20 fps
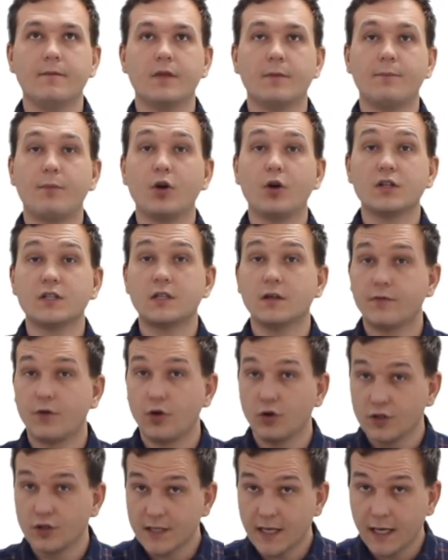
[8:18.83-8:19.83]
the policy of
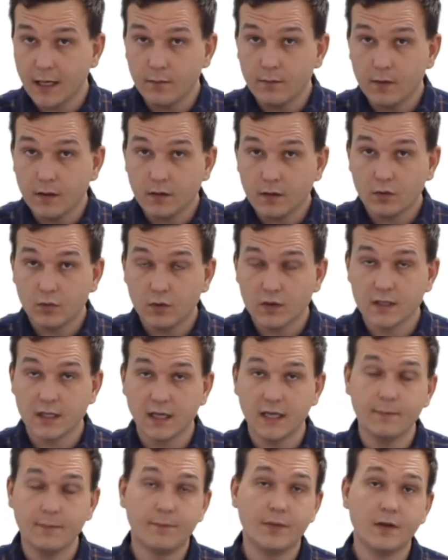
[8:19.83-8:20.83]
containment was
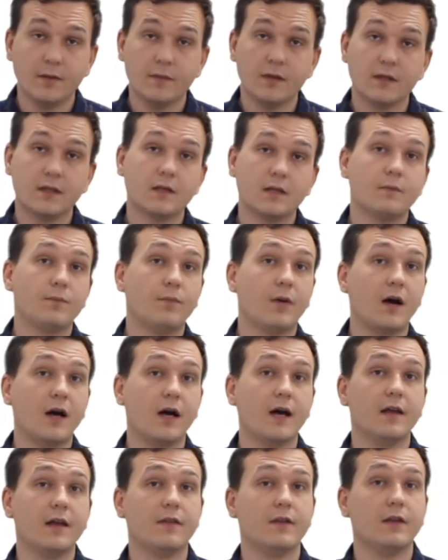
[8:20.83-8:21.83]
implemented
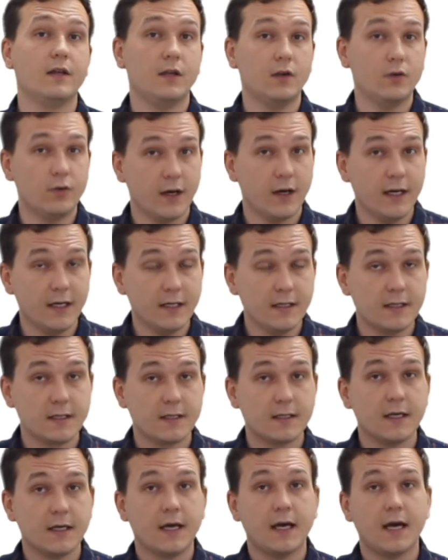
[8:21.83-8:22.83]
by the U
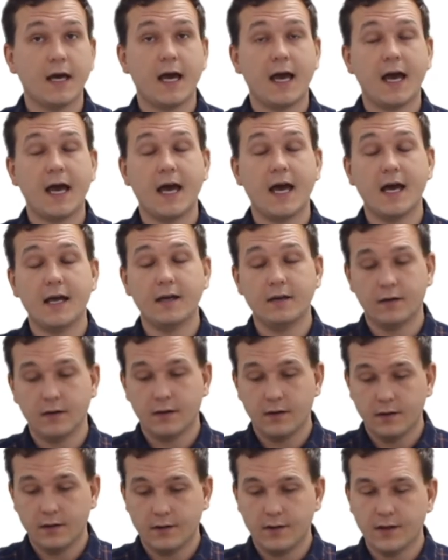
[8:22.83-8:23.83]
S. And
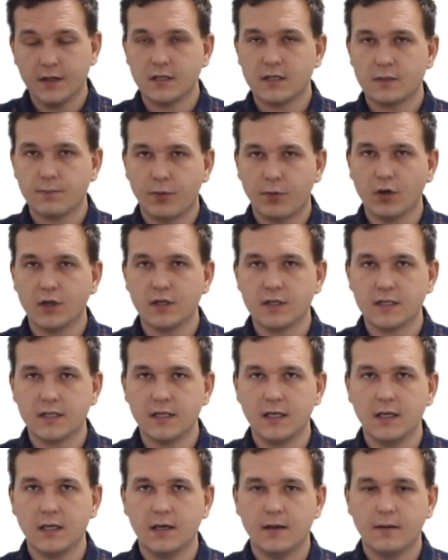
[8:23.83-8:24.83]
this
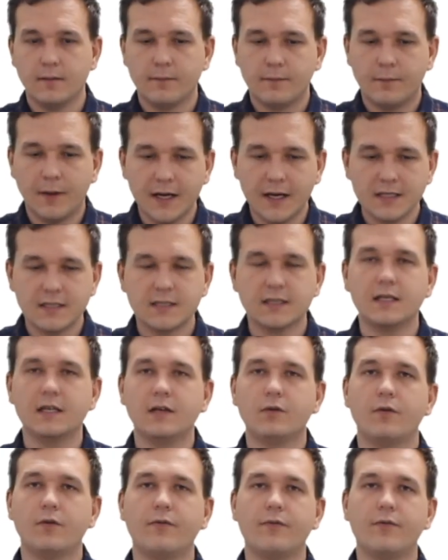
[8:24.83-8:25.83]
policy
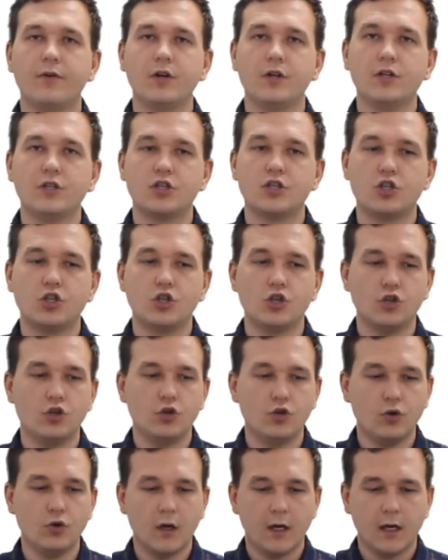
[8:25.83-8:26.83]
basically refers
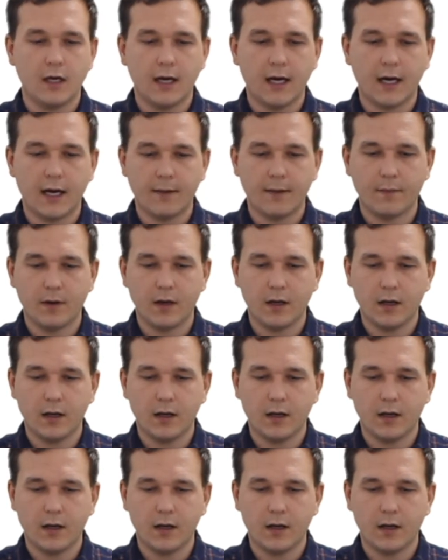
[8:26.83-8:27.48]
to um,